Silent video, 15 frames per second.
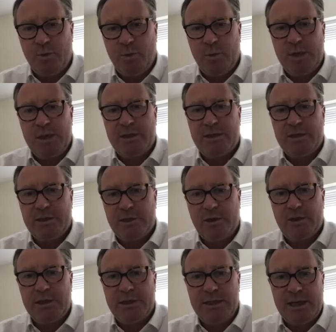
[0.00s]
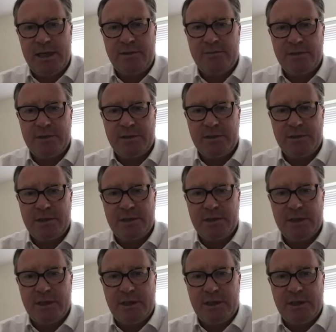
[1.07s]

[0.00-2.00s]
with solid evidence.